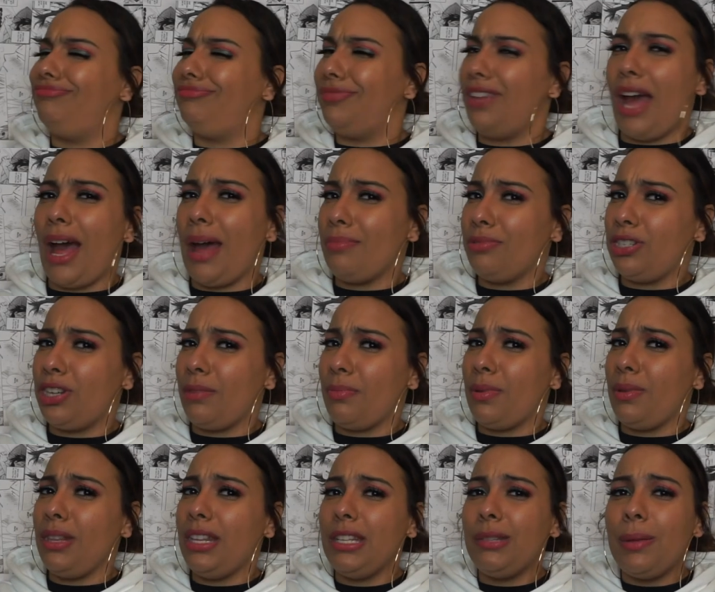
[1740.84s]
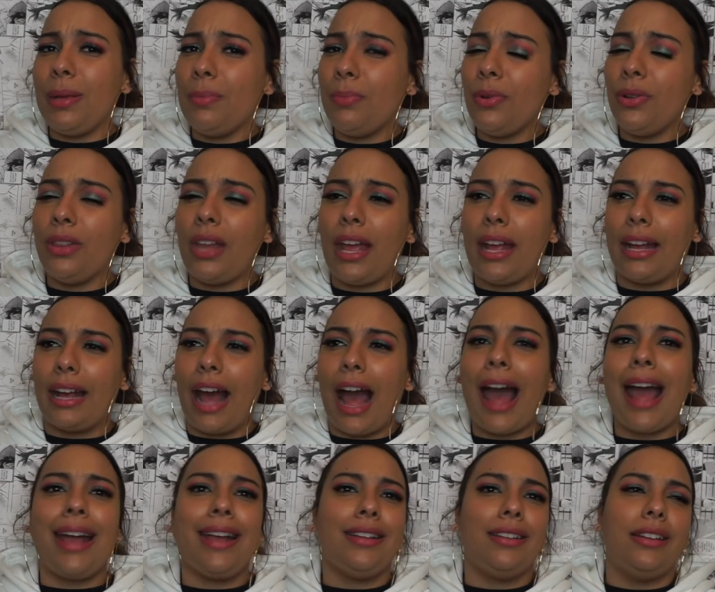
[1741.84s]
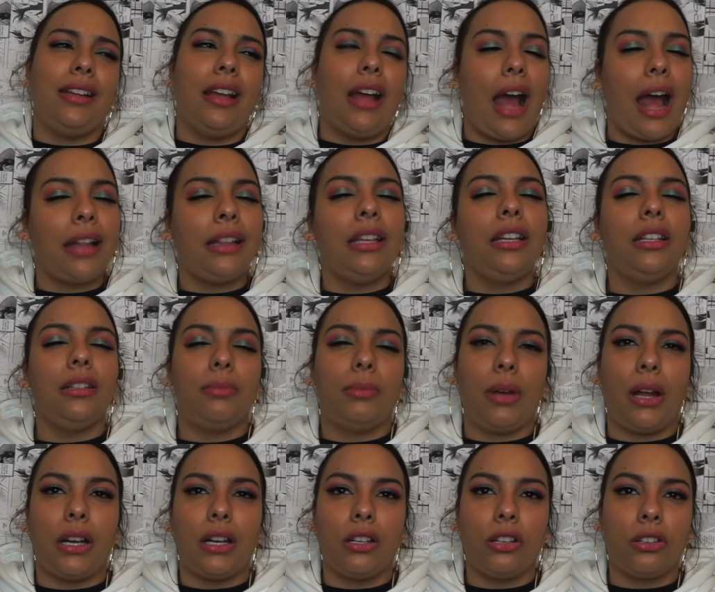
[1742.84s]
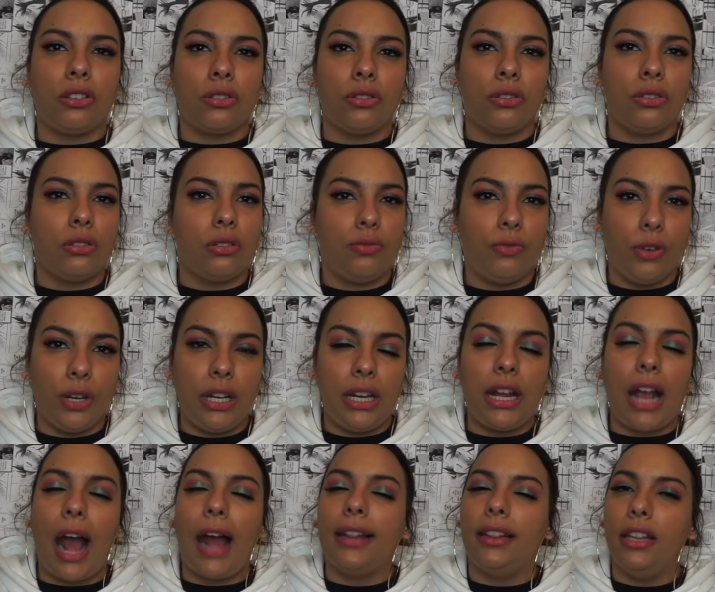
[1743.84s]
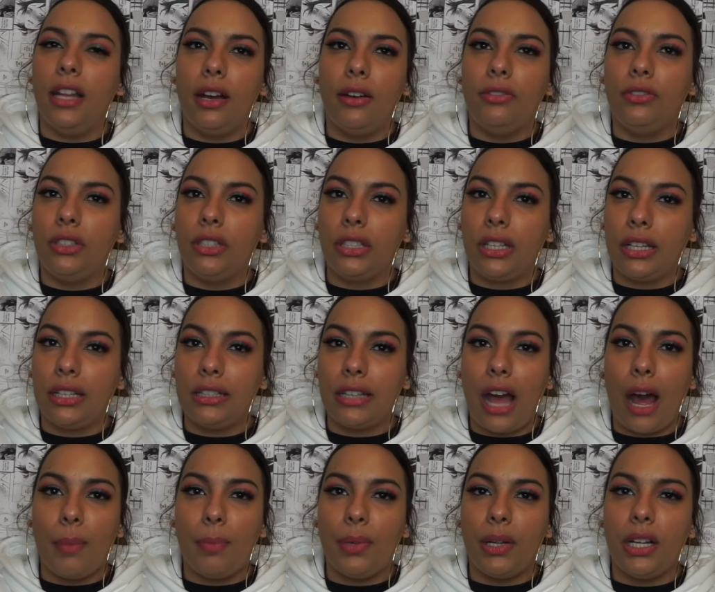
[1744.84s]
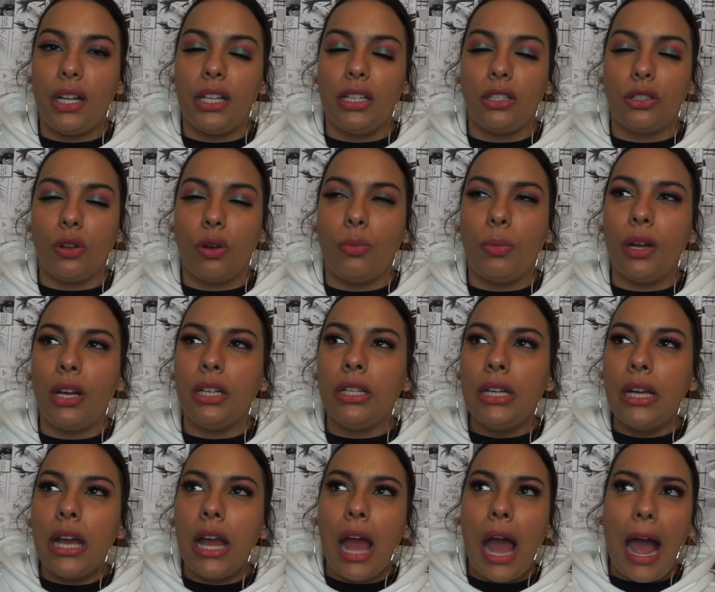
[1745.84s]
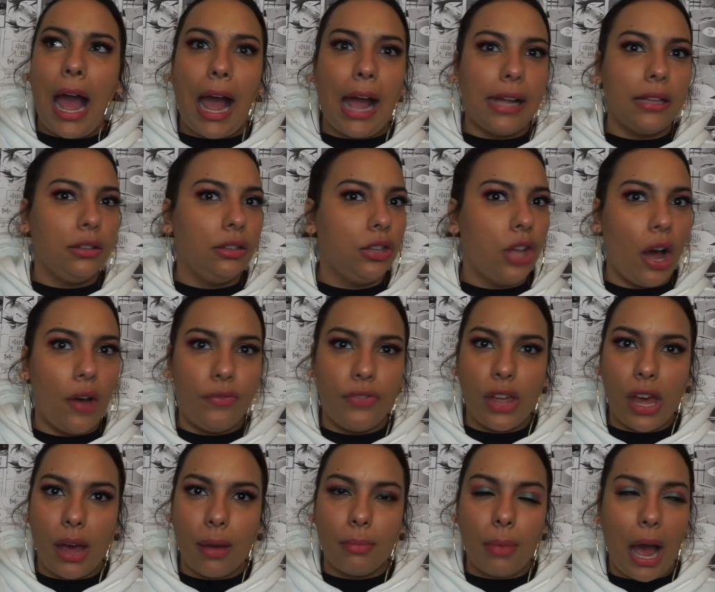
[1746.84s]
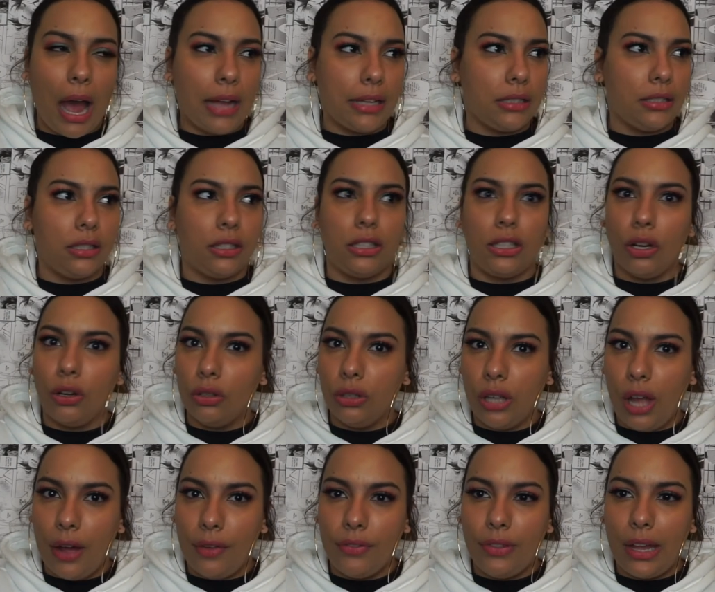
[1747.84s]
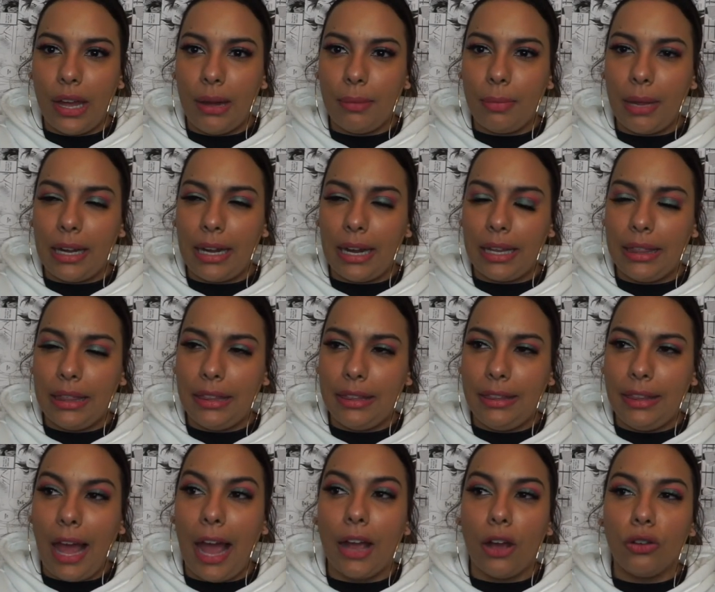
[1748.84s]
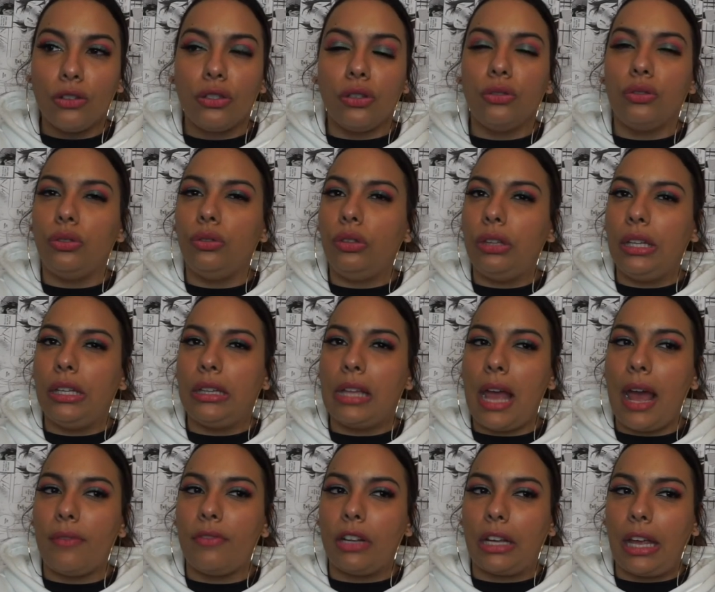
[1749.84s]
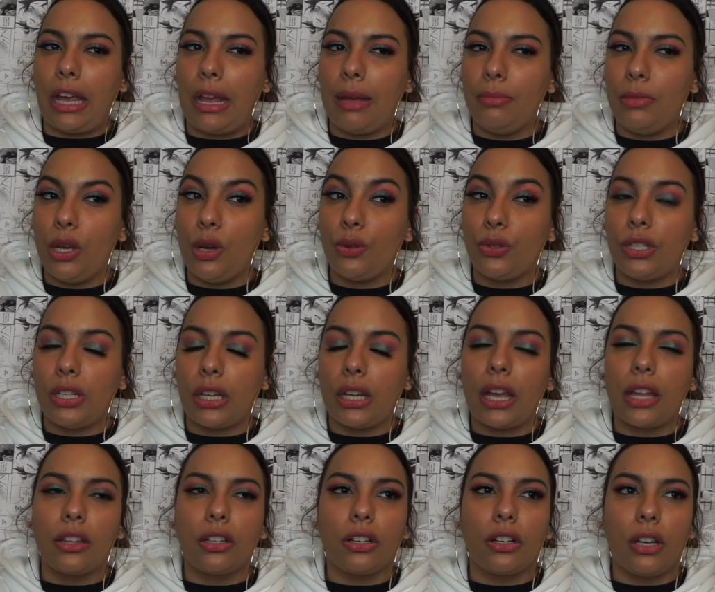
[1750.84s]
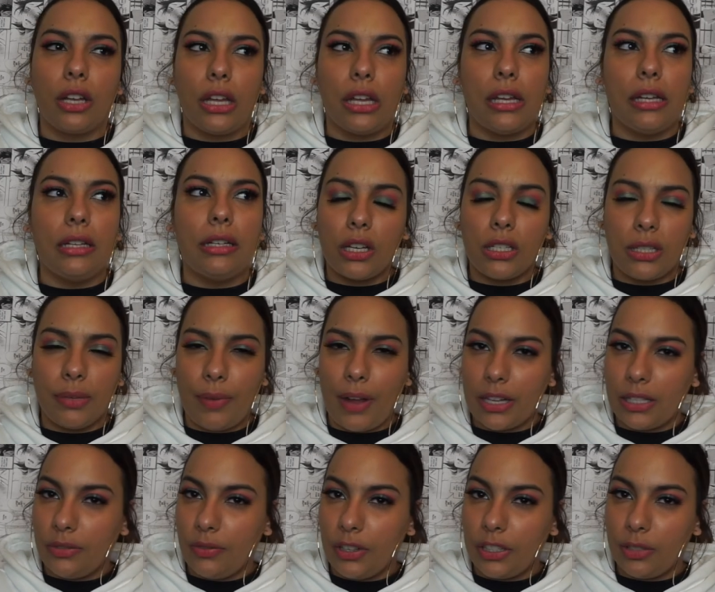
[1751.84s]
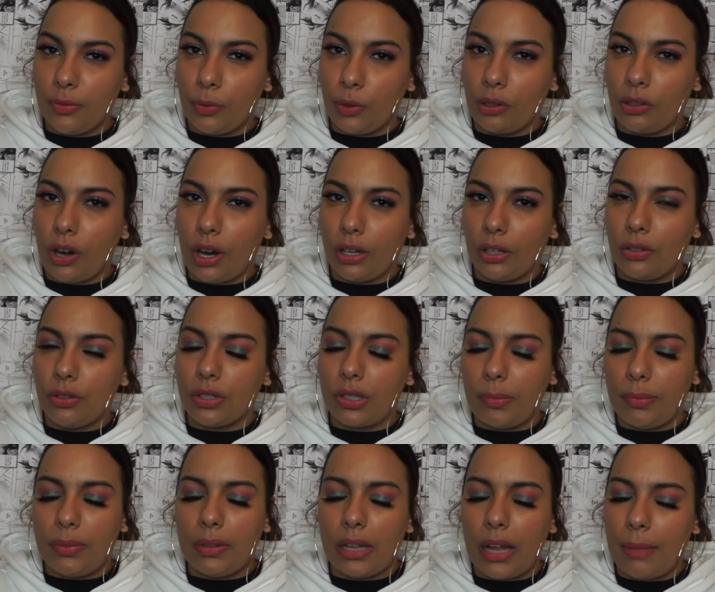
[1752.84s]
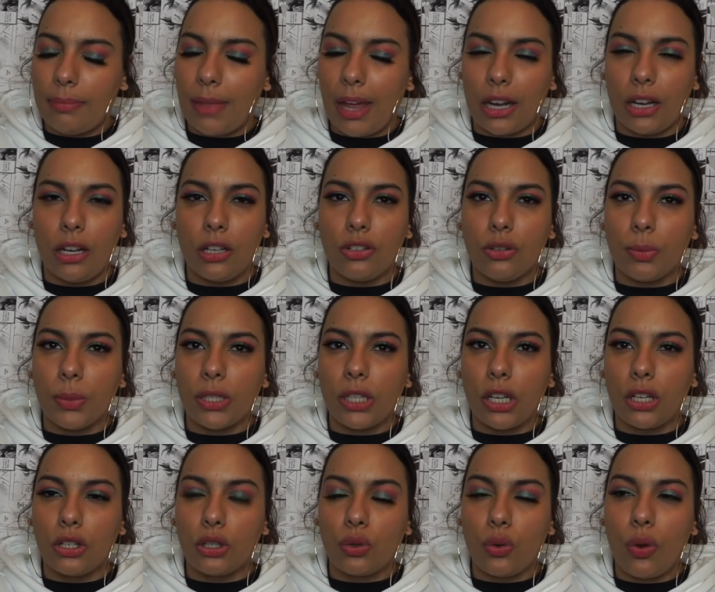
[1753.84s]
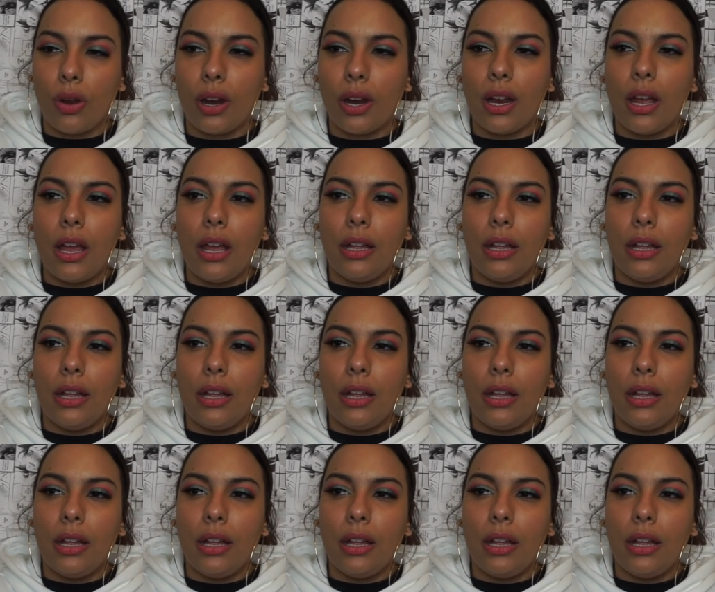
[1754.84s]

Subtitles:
I'm shipping these people. Like, I think in my initial reading, I loved Kandapa and Soma. I love them. I still love them. And I also do think they have a cameo together in Tsubasa Reservoir Chronicles. I'm not 100% sure.